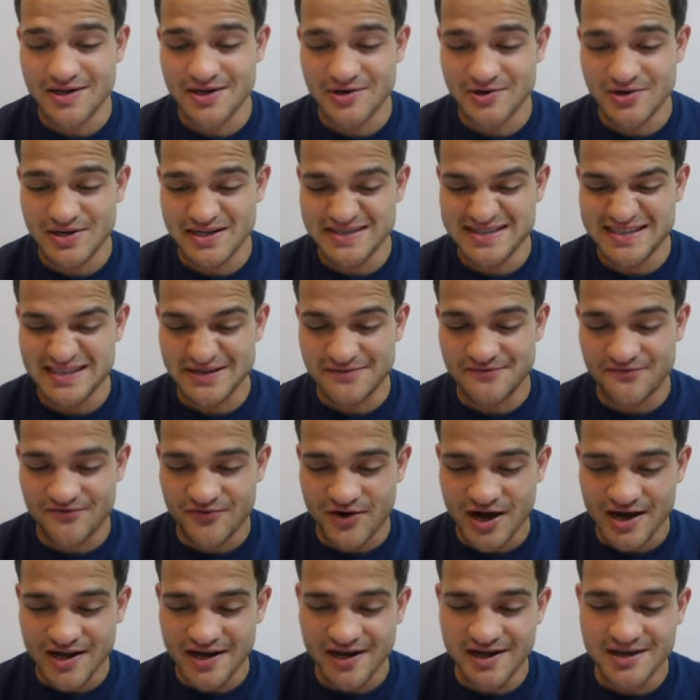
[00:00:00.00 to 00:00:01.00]
Here you can see
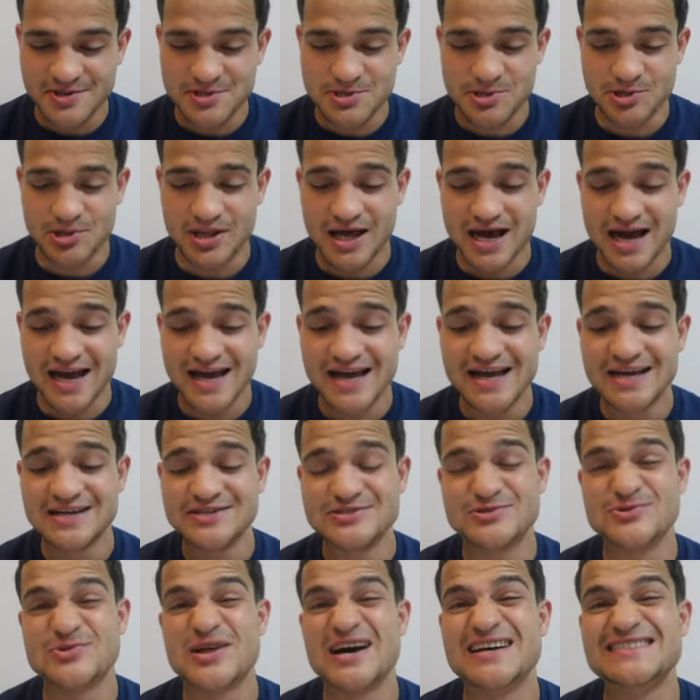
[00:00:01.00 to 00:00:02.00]
Friday, July
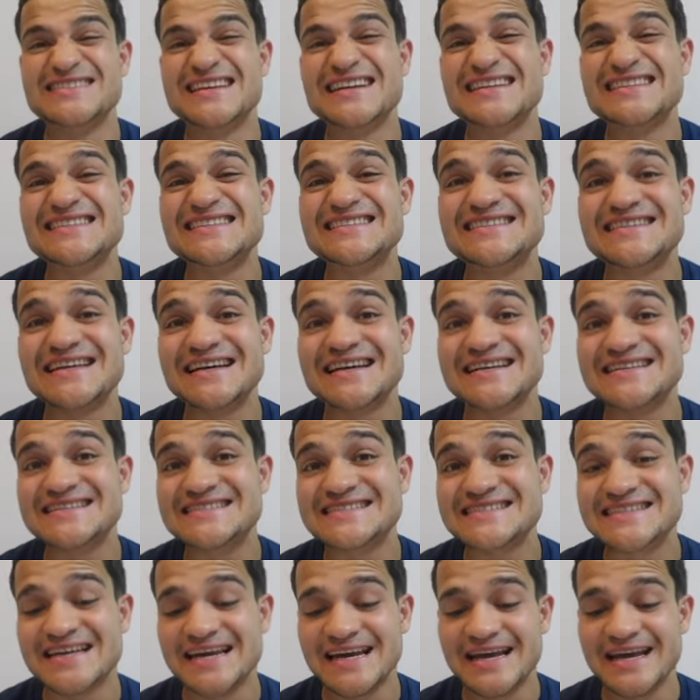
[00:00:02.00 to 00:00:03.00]

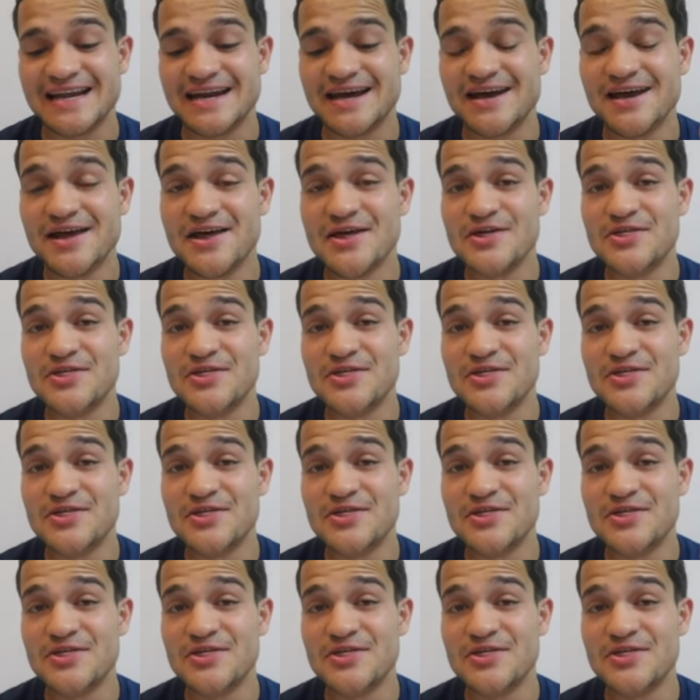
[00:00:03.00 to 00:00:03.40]
2016.